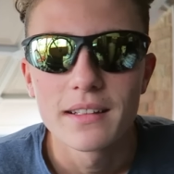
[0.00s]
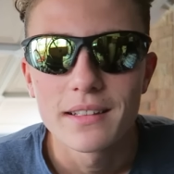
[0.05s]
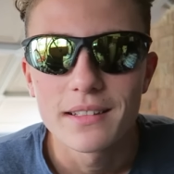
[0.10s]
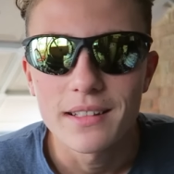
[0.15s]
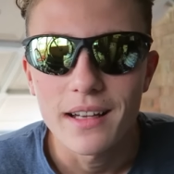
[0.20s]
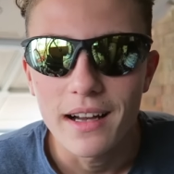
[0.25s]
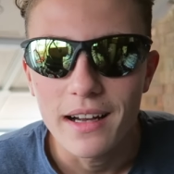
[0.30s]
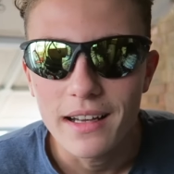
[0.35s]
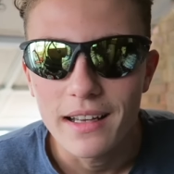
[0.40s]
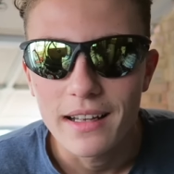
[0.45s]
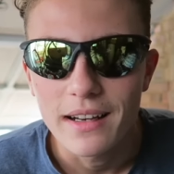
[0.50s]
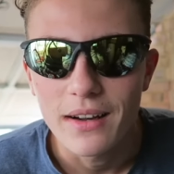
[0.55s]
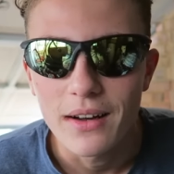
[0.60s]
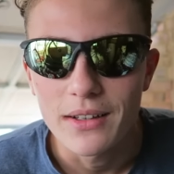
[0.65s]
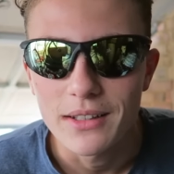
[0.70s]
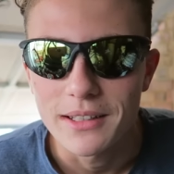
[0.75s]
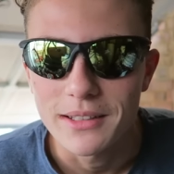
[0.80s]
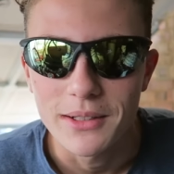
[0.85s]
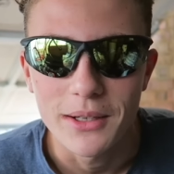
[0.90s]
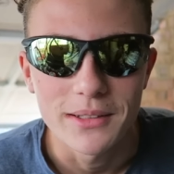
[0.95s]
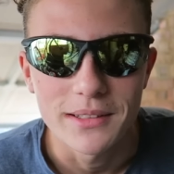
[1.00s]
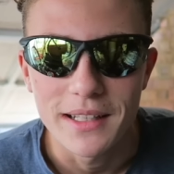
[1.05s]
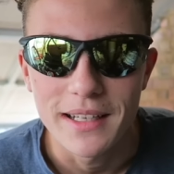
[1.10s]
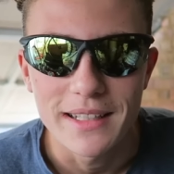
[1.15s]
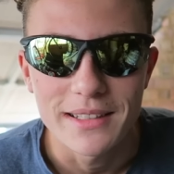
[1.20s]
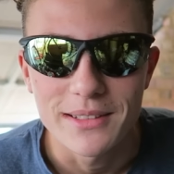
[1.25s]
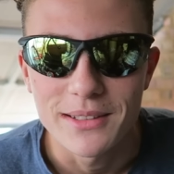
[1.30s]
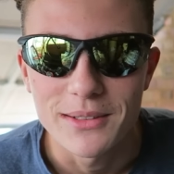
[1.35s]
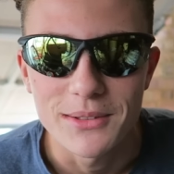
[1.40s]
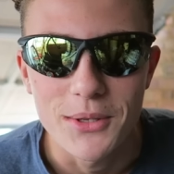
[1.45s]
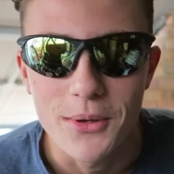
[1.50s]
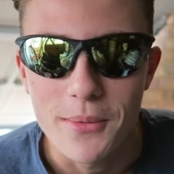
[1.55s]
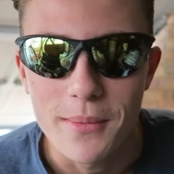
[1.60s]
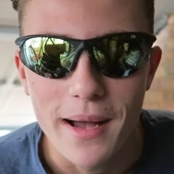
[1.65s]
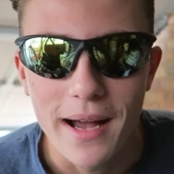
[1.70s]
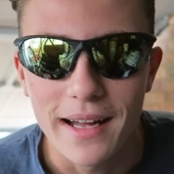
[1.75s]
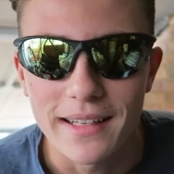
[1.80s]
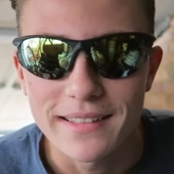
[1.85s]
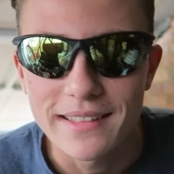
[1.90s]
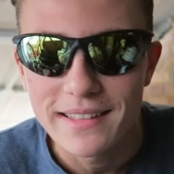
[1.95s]
Cycling glasses. Oh, did he sit too
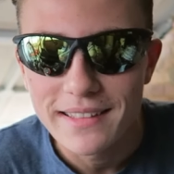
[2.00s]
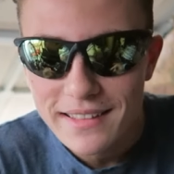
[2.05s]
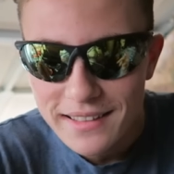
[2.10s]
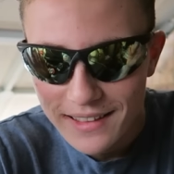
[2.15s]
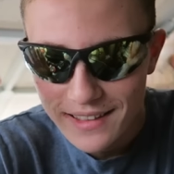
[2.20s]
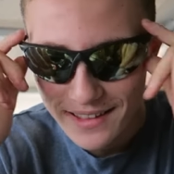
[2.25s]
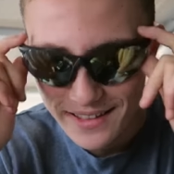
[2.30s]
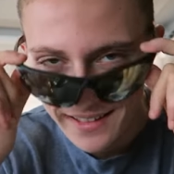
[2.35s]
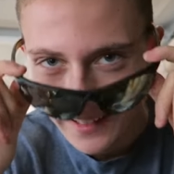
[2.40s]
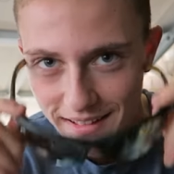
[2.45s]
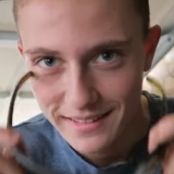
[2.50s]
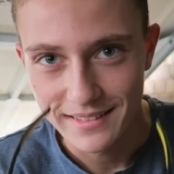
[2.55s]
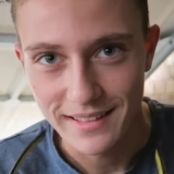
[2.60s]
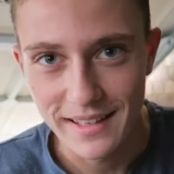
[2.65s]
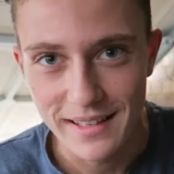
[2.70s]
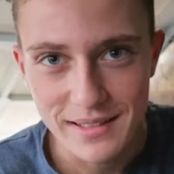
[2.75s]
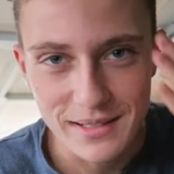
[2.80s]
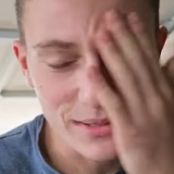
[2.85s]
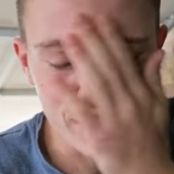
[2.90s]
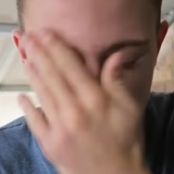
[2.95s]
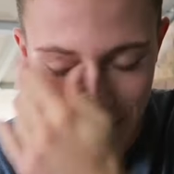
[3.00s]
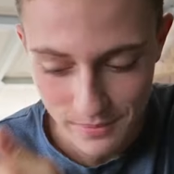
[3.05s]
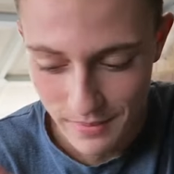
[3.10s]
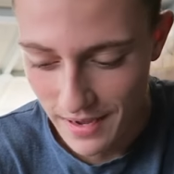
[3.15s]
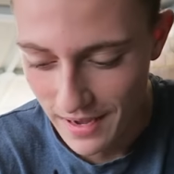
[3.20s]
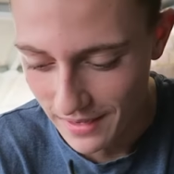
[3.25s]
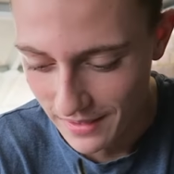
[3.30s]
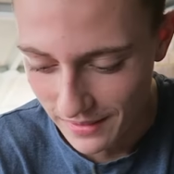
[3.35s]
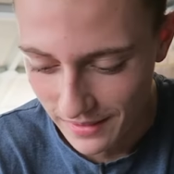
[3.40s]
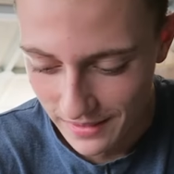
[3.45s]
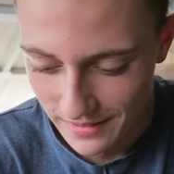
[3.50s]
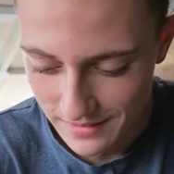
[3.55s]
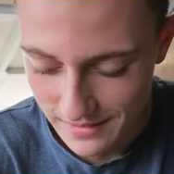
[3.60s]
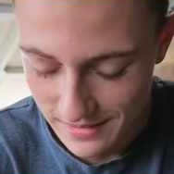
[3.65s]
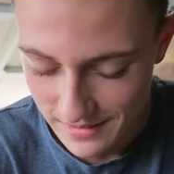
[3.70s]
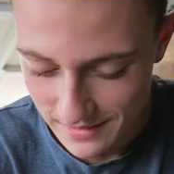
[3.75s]
bad? Is it too bad, guys?